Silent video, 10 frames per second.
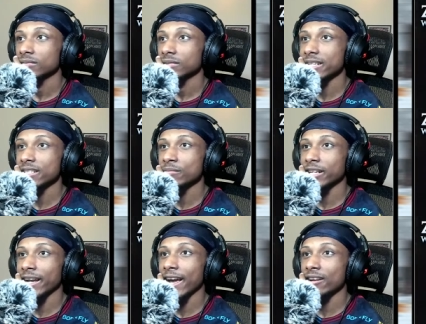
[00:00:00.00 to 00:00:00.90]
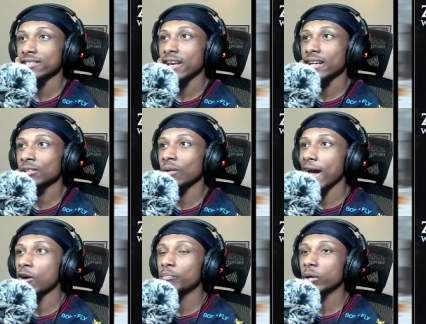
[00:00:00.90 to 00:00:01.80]
That seems like an outside little
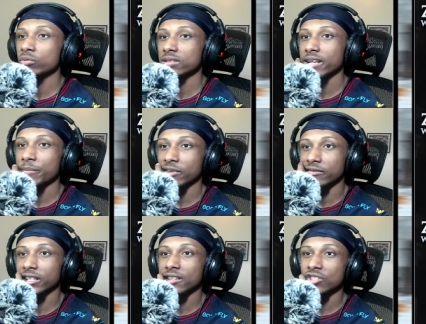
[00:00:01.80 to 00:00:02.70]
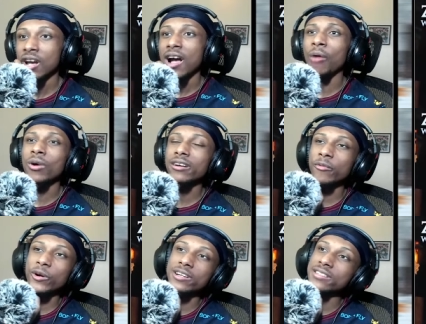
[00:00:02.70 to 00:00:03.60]
outpost type of village. I wonder if
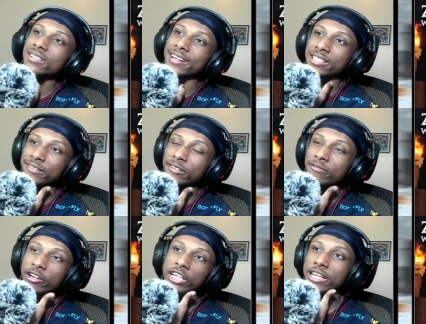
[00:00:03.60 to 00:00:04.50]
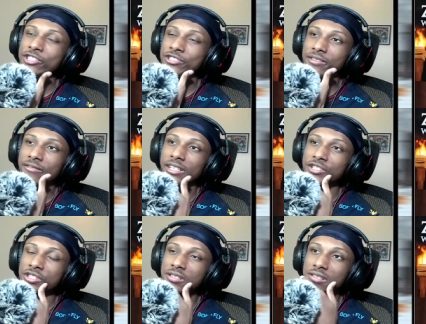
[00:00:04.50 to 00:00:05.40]
we're going to see like different variations of
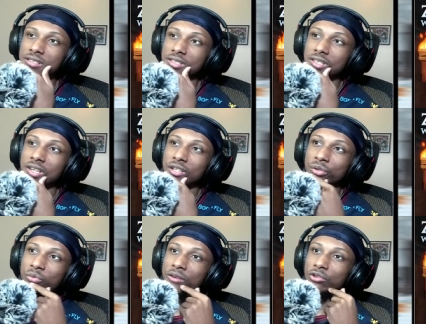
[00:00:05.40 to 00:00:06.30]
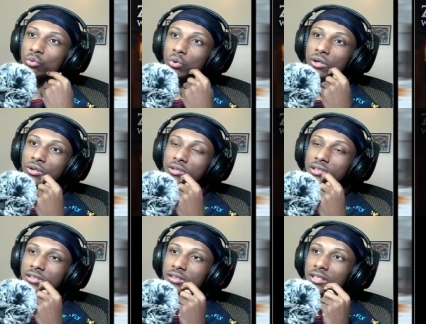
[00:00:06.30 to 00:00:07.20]
villages throughout the world.